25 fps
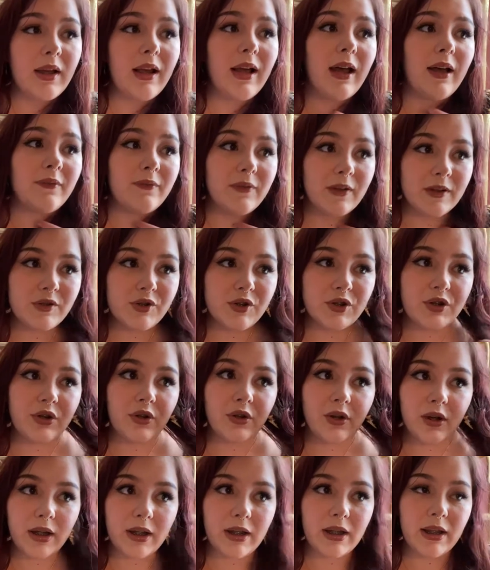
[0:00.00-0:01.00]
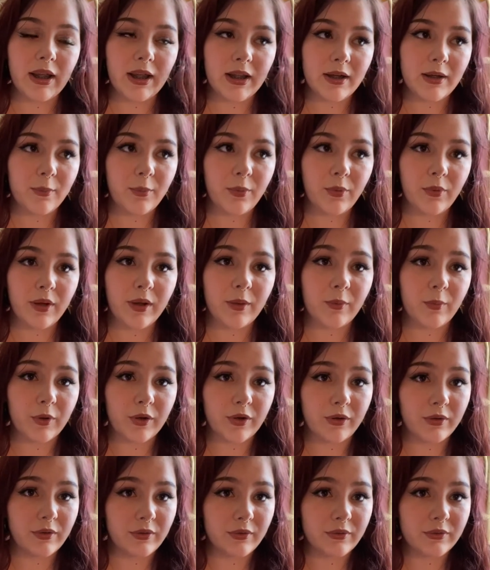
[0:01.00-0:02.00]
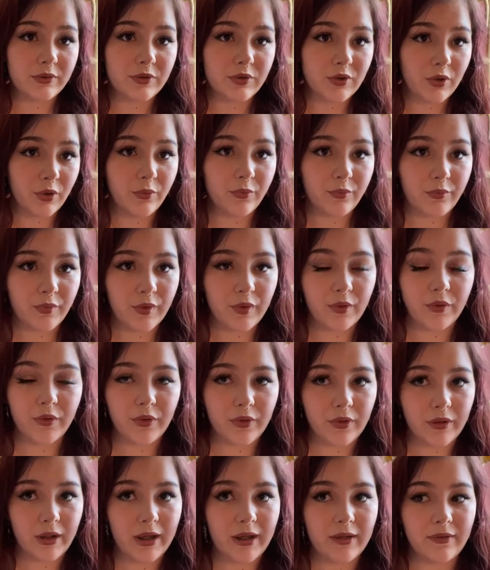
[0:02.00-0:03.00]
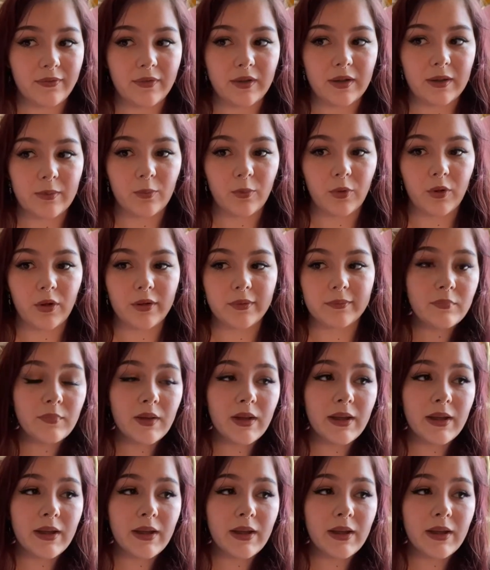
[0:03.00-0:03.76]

eventually you're going to hit a point where you don't feel creative anymore.